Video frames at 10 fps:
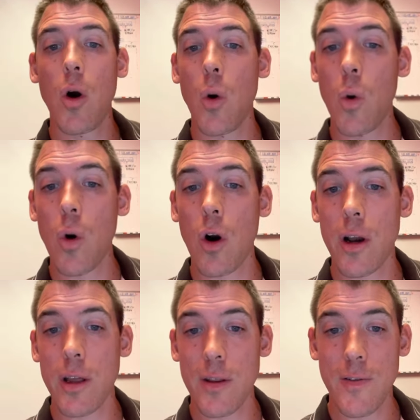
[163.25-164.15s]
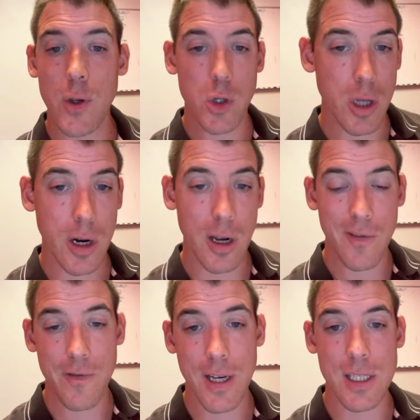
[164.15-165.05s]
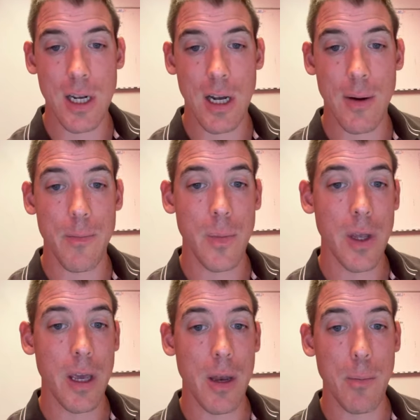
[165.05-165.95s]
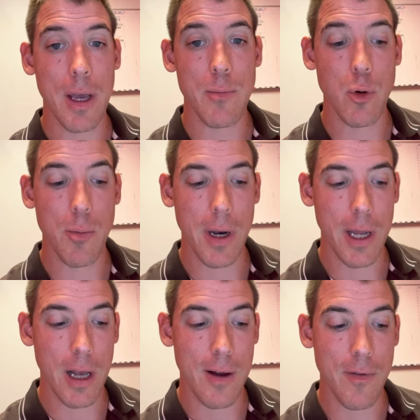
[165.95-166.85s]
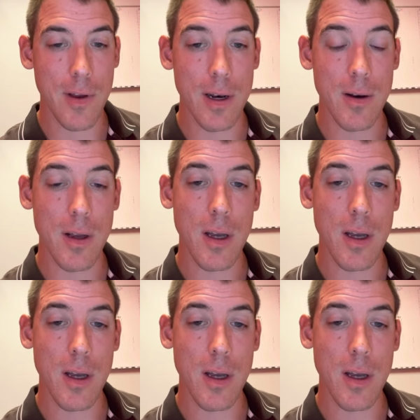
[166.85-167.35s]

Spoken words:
or in the future, they're gonna fix it up and make more money off of it.